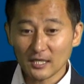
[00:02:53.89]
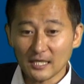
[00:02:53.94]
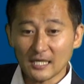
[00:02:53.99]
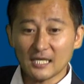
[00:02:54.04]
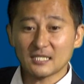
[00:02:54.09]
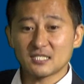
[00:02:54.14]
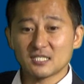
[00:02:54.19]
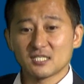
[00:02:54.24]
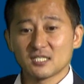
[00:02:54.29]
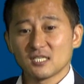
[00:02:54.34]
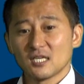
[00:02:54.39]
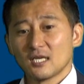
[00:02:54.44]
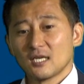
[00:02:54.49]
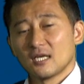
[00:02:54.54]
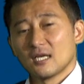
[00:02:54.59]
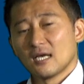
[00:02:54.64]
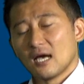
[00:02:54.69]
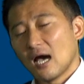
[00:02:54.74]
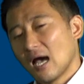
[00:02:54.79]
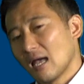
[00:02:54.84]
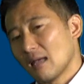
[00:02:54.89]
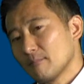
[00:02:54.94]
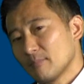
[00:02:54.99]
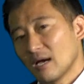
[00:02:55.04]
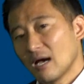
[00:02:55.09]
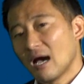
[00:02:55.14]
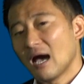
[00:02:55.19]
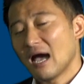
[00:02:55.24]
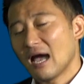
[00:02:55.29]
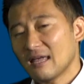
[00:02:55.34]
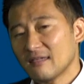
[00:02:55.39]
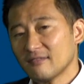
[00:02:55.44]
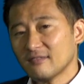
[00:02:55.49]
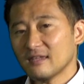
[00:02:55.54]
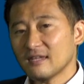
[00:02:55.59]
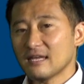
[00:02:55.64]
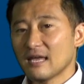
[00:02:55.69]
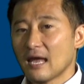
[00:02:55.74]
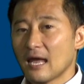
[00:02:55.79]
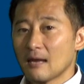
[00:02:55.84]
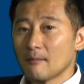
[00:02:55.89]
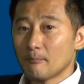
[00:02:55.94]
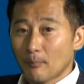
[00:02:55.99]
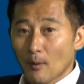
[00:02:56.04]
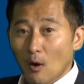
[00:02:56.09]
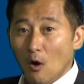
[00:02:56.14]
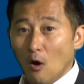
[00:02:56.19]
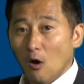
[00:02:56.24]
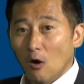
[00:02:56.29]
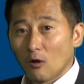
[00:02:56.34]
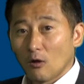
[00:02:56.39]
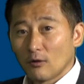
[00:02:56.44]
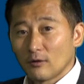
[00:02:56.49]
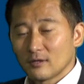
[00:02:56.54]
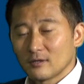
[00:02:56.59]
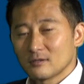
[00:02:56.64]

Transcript: It's I'm behind the 8 ball.